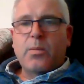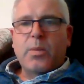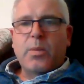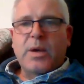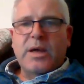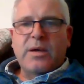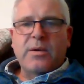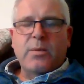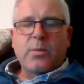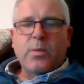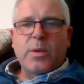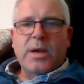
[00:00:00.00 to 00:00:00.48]

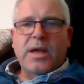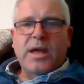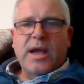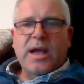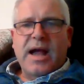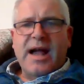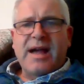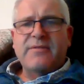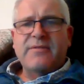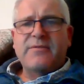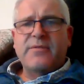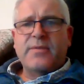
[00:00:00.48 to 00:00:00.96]
We
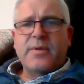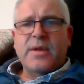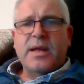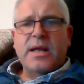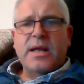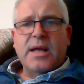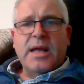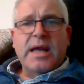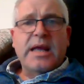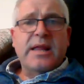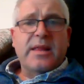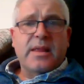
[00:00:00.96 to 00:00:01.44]
have
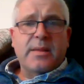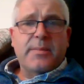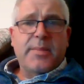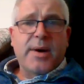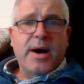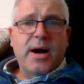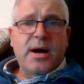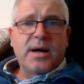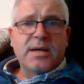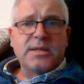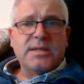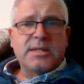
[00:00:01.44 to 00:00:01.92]
in the
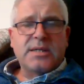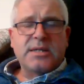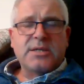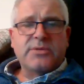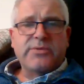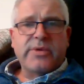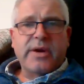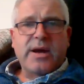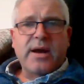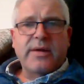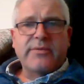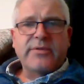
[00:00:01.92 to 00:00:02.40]
past,
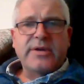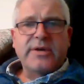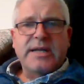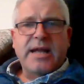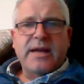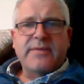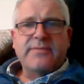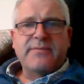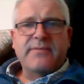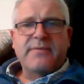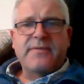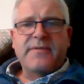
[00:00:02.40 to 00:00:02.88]
as Recovery
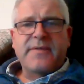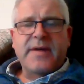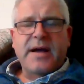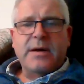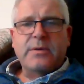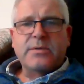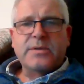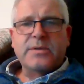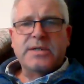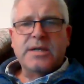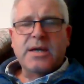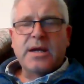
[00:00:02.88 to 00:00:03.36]
Devon,
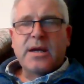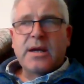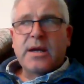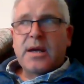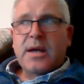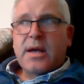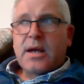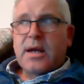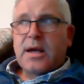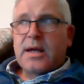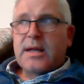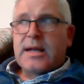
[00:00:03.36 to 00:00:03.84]
felt
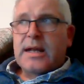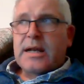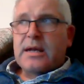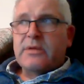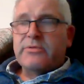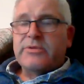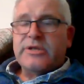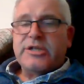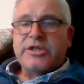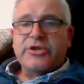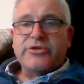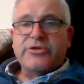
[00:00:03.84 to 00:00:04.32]
a
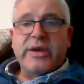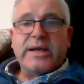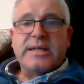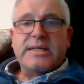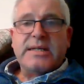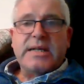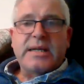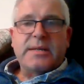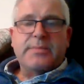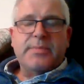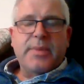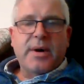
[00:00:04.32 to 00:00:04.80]
little
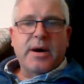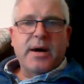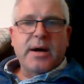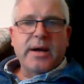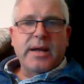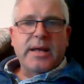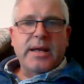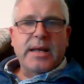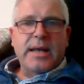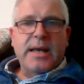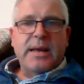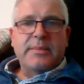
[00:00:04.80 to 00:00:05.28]
restricted
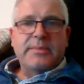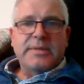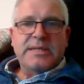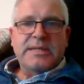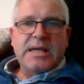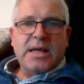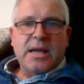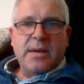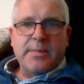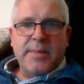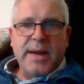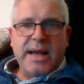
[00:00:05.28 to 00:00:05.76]
by
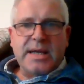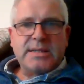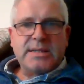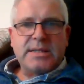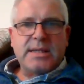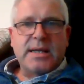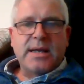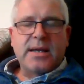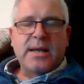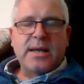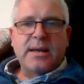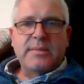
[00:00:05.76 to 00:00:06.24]
limited
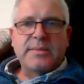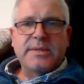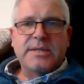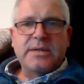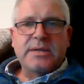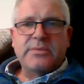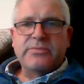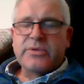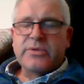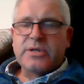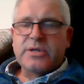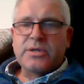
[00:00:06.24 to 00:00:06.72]
capacity and
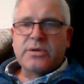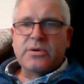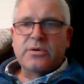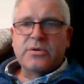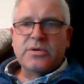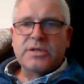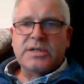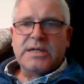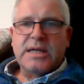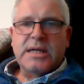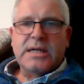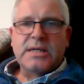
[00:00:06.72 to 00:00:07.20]
limited
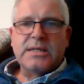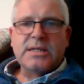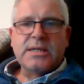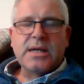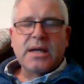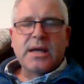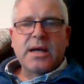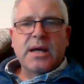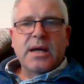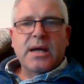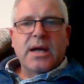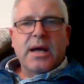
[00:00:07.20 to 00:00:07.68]

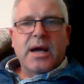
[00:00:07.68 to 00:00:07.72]
resources,